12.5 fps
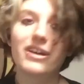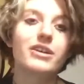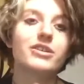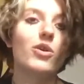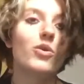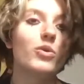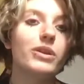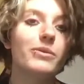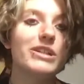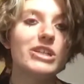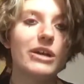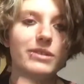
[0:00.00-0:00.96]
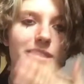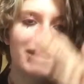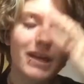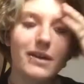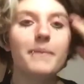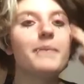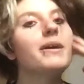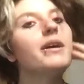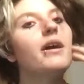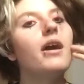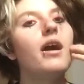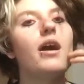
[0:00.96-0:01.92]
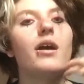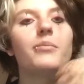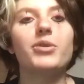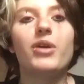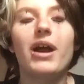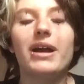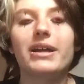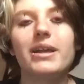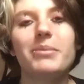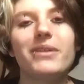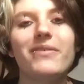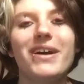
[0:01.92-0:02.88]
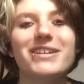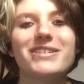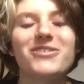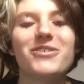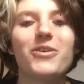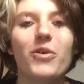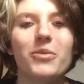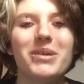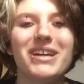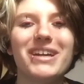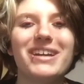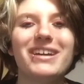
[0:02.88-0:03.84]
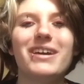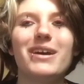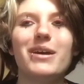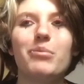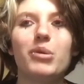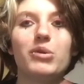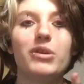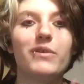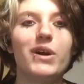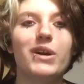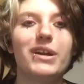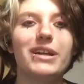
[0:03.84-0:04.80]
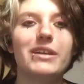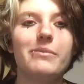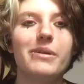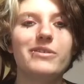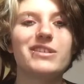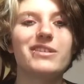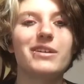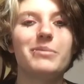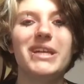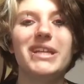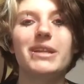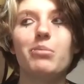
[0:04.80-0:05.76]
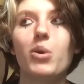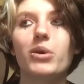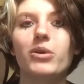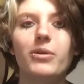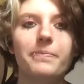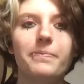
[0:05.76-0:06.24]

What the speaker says: Totally reach out to Tim, your academic advisor, or me. Both of our emails are going to be in the portal.